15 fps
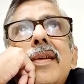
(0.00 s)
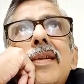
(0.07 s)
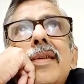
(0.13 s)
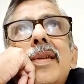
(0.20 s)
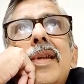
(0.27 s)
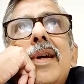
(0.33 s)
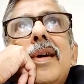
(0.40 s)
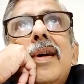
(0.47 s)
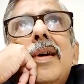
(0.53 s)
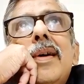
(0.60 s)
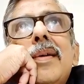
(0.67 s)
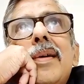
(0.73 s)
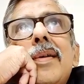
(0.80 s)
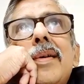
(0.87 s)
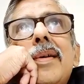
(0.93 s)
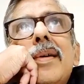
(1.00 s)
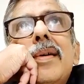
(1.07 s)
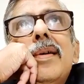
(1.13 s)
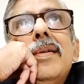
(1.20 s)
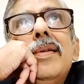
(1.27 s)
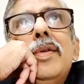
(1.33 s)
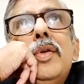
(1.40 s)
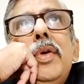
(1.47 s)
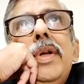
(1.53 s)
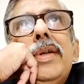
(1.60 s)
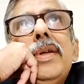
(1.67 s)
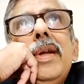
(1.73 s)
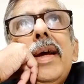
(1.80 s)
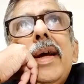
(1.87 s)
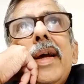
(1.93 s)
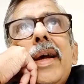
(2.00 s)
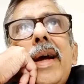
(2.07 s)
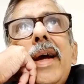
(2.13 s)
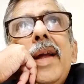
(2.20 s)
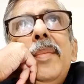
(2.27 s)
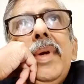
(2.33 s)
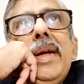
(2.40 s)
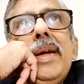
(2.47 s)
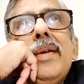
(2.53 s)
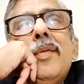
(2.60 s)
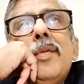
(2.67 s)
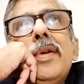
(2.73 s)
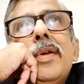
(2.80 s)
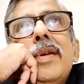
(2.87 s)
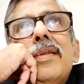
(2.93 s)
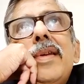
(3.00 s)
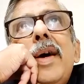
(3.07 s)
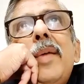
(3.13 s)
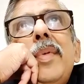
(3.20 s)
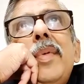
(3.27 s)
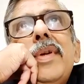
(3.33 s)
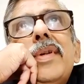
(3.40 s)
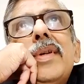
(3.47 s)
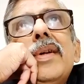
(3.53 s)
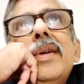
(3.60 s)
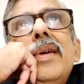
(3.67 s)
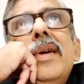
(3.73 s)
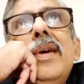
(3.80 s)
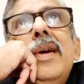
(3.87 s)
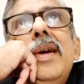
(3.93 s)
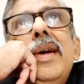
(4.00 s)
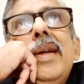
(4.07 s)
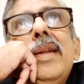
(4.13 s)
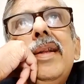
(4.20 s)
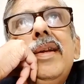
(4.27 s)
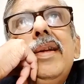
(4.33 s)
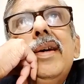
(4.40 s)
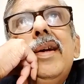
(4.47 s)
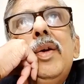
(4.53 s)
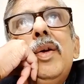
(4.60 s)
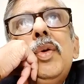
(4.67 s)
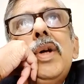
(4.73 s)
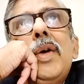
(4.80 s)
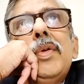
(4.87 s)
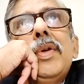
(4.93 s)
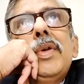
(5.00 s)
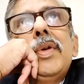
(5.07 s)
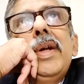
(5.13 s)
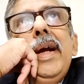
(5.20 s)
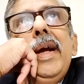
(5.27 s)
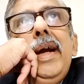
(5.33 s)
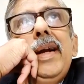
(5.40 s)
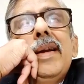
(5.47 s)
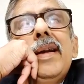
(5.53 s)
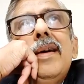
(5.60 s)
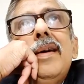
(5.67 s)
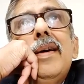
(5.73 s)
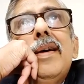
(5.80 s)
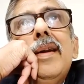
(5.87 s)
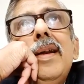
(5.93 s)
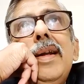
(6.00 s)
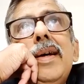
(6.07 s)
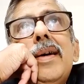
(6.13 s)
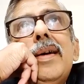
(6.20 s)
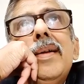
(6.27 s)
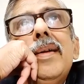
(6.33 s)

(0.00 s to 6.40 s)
the Judicial Academy was established in the year 2008. Earlier,